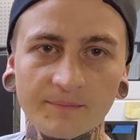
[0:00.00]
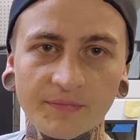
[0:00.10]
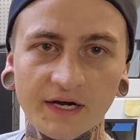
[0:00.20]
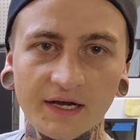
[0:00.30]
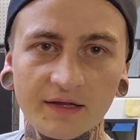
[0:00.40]

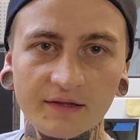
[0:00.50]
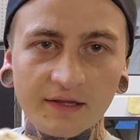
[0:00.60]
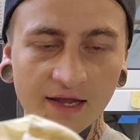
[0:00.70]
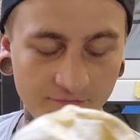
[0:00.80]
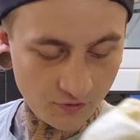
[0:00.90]
But
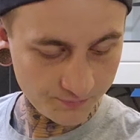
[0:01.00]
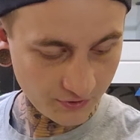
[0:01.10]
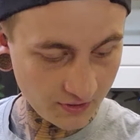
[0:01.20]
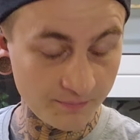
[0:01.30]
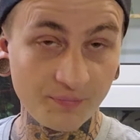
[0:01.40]
they have no
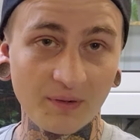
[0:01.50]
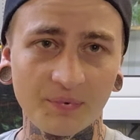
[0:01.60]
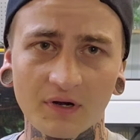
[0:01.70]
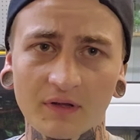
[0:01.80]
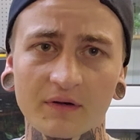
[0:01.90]
problem
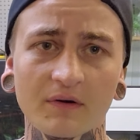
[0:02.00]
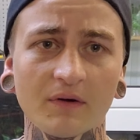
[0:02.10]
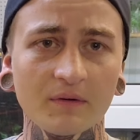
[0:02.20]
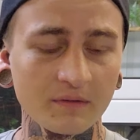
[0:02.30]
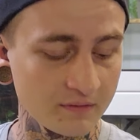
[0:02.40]
pipping on their
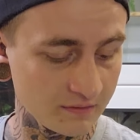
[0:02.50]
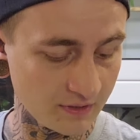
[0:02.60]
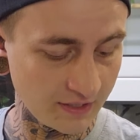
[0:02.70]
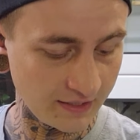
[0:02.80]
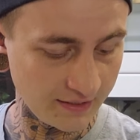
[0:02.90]
own.
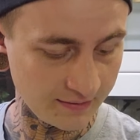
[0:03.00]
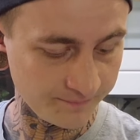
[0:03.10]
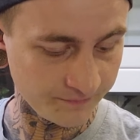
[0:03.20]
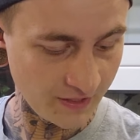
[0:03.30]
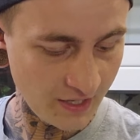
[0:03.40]

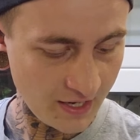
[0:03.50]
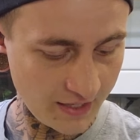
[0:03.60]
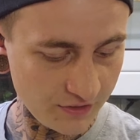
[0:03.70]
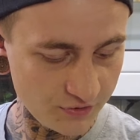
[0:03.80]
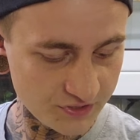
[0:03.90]
I
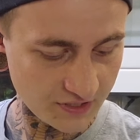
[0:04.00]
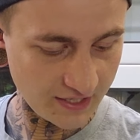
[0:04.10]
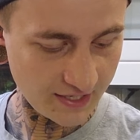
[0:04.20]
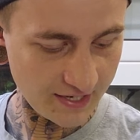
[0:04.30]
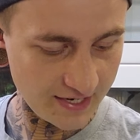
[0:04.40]
used to
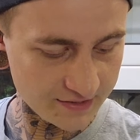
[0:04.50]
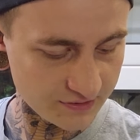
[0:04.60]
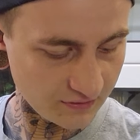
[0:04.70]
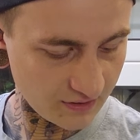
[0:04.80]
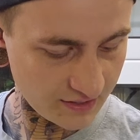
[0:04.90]
cut eggs
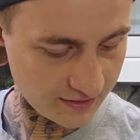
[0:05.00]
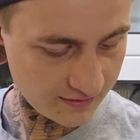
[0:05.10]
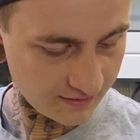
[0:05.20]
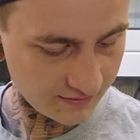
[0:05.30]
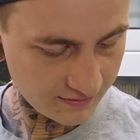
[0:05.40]
a lot,
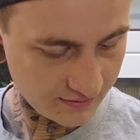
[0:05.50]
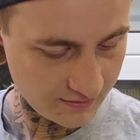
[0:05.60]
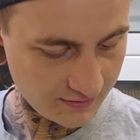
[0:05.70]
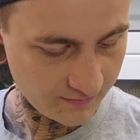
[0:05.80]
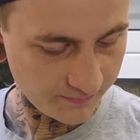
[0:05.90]

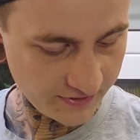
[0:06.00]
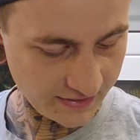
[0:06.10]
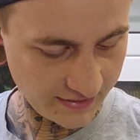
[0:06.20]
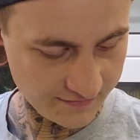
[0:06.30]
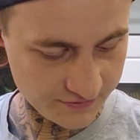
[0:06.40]

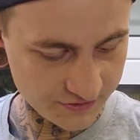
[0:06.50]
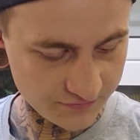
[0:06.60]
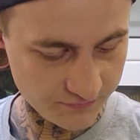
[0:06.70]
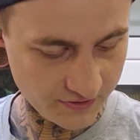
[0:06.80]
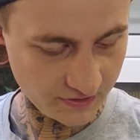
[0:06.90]
but I've
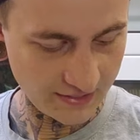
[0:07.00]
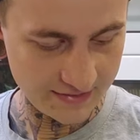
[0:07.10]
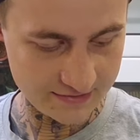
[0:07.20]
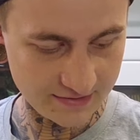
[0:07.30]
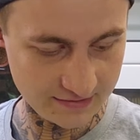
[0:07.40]
just
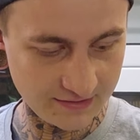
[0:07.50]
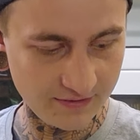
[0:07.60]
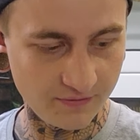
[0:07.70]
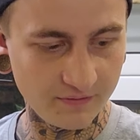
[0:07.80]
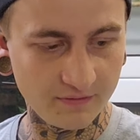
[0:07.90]
realized that they
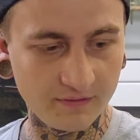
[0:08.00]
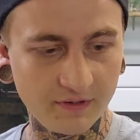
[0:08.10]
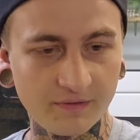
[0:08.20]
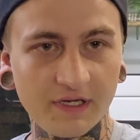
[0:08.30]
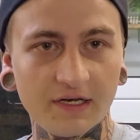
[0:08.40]
don't
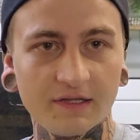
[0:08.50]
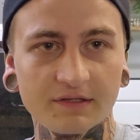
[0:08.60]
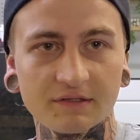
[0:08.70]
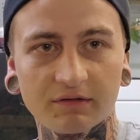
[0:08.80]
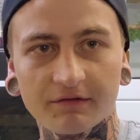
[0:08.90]
need it.
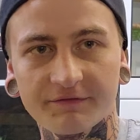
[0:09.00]
This is a little